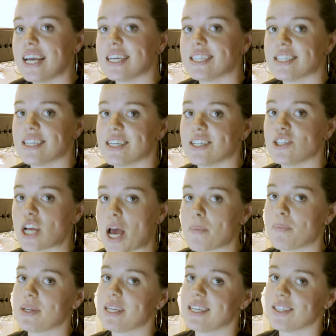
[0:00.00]
It's a
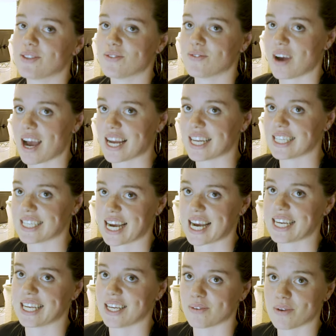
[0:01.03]
Japanese fine
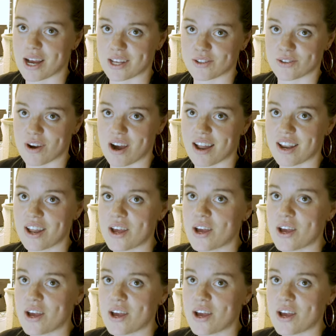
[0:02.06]
dining restaurant.